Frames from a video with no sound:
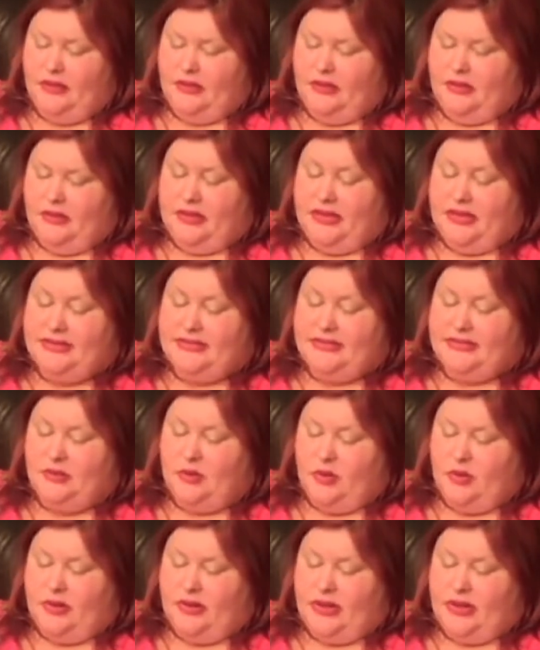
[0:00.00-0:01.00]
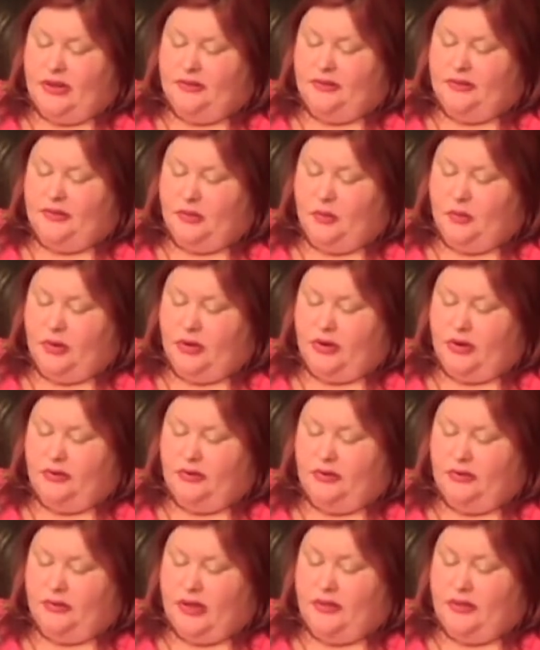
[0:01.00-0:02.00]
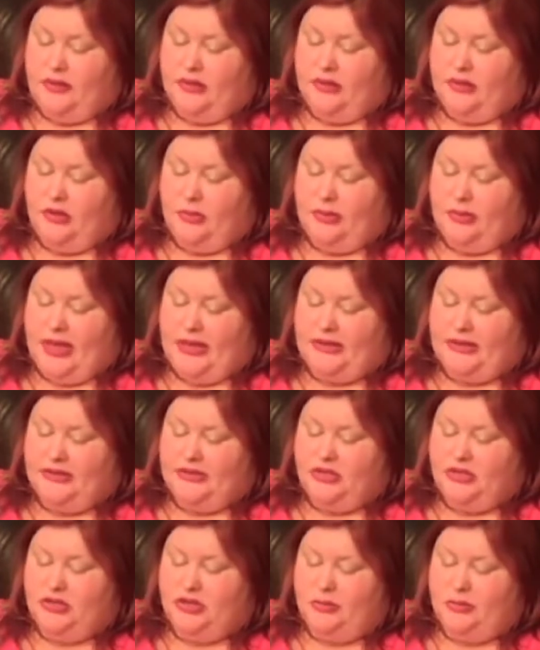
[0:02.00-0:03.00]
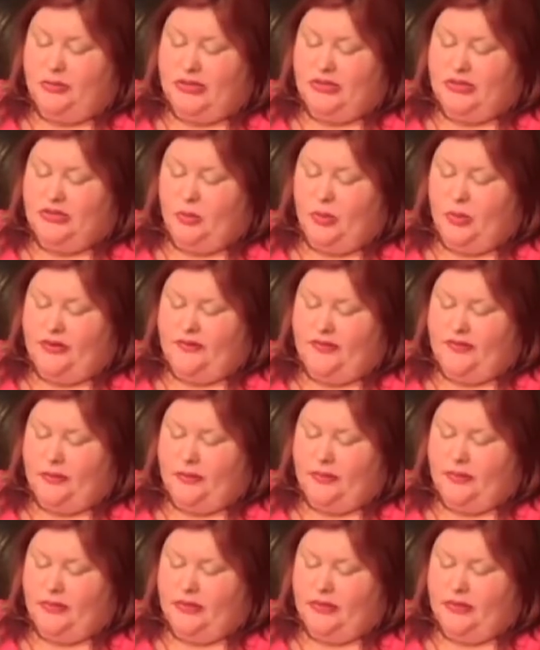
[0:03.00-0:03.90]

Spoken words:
"Yes," said Coraline, "there were. I think you're planning to turn me into one of them.